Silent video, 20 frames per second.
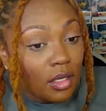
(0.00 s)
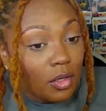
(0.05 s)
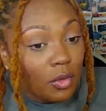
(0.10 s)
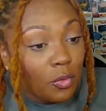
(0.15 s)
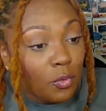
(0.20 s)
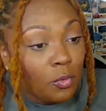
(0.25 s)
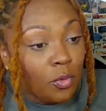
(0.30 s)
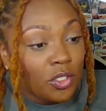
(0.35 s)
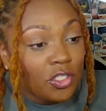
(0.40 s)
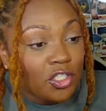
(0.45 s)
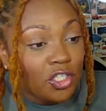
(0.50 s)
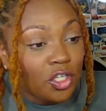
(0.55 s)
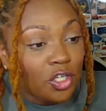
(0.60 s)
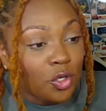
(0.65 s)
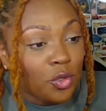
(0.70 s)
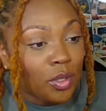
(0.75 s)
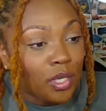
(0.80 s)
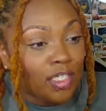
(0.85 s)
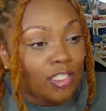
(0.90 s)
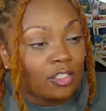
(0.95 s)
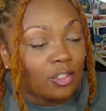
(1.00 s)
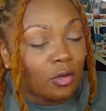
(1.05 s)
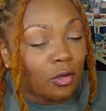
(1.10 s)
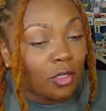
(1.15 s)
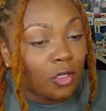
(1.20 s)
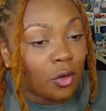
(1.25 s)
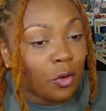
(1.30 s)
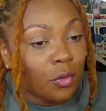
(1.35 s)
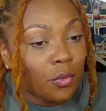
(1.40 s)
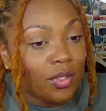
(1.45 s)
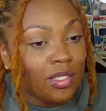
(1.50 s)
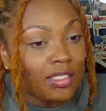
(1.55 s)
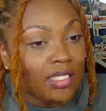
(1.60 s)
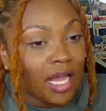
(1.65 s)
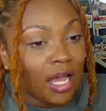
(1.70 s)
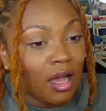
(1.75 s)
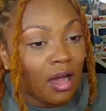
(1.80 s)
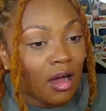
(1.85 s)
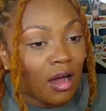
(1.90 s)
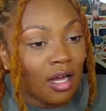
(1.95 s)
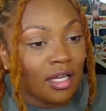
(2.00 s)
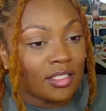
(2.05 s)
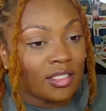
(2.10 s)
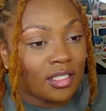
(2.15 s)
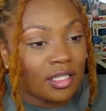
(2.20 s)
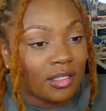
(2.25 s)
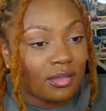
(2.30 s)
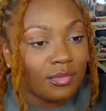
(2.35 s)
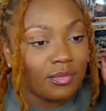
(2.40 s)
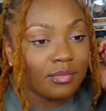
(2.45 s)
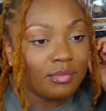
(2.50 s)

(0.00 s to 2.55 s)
Was your quick sword always that awesome?